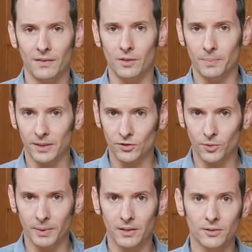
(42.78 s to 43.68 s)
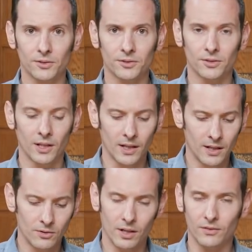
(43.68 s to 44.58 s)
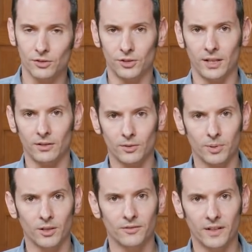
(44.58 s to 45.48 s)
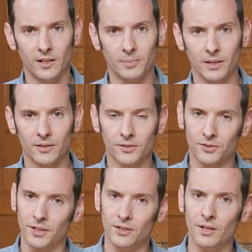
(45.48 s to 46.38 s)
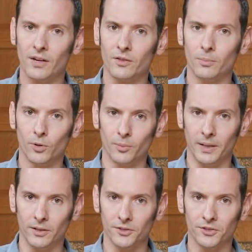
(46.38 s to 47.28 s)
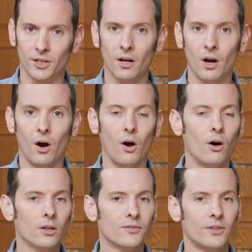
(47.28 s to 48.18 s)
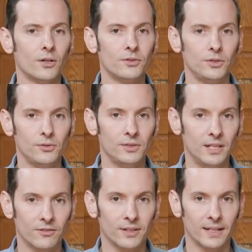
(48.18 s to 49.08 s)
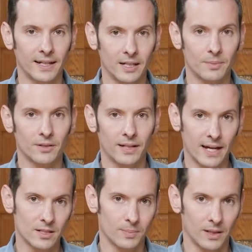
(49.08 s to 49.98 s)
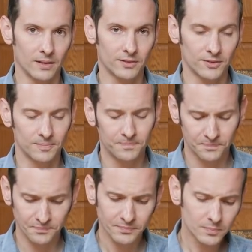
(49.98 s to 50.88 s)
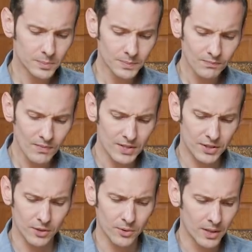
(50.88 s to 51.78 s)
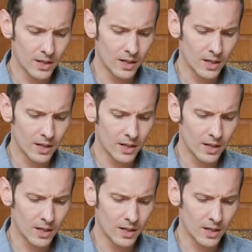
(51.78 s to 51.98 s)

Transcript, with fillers: have your pencil barrels, you have your standard profile barrels, and then you have your bull barrels. All of those use different diameter gas blocks. So